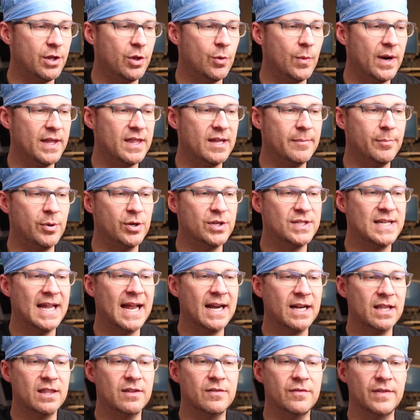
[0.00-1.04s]
the way they
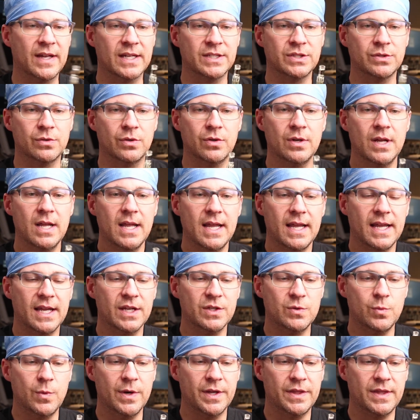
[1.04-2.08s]
protect the vessel
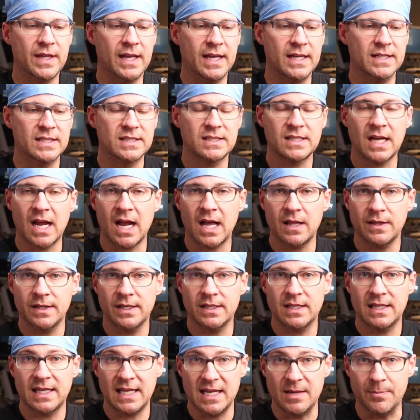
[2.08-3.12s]
is with a
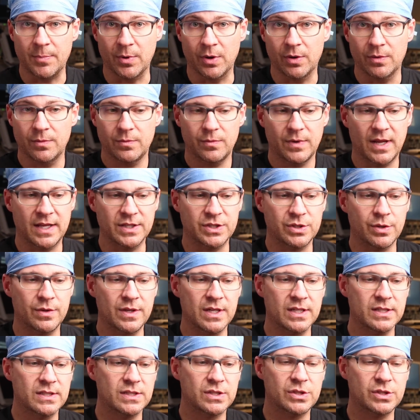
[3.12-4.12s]
solid keeper. And so this